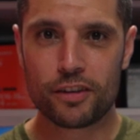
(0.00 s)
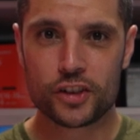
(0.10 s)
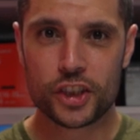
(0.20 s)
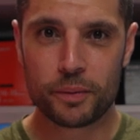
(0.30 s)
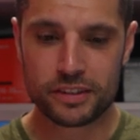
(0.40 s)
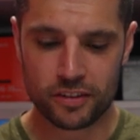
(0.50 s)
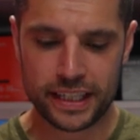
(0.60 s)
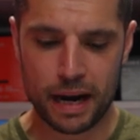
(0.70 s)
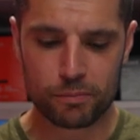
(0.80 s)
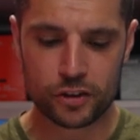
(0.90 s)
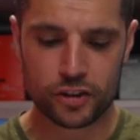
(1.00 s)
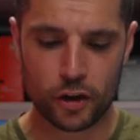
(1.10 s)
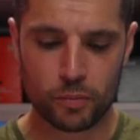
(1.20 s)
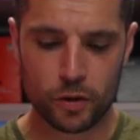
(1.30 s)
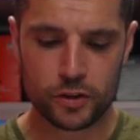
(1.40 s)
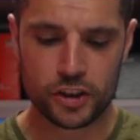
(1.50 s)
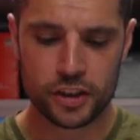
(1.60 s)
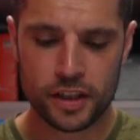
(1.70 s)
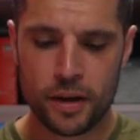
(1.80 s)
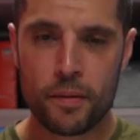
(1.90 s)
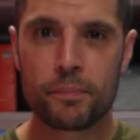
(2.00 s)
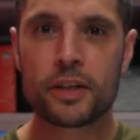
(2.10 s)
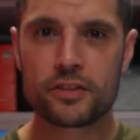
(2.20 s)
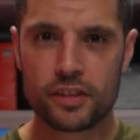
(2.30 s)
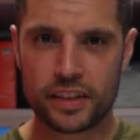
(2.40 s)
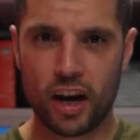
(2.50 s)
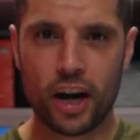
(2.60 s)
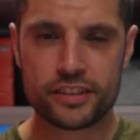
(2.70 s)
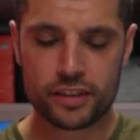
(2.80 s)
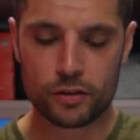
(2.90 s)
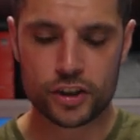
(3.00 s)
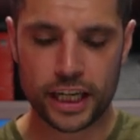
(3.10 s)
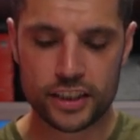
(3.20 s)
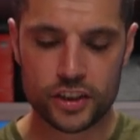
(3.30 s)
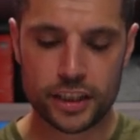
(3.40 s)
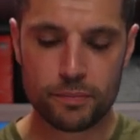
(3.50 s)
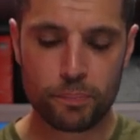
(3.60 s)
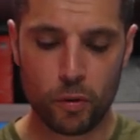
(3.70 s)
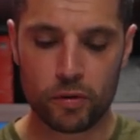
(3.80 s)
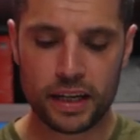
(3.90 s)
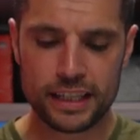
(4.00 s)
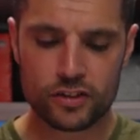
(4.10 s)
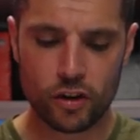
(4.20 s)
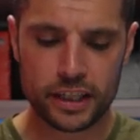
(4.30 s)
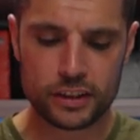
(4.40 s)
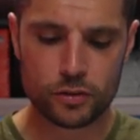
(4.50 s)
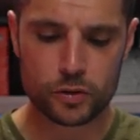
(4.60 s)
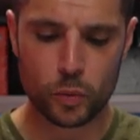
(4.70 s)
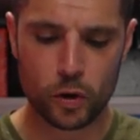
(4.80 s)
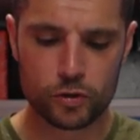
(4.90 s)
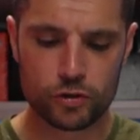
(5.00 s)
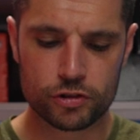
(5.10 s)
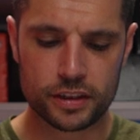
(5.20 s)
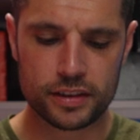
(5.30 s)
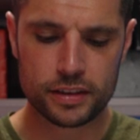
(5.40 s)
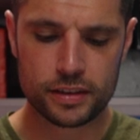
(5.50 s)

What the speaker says: not show it on camera so much because of the ISO changing, but let's knock it up to 100.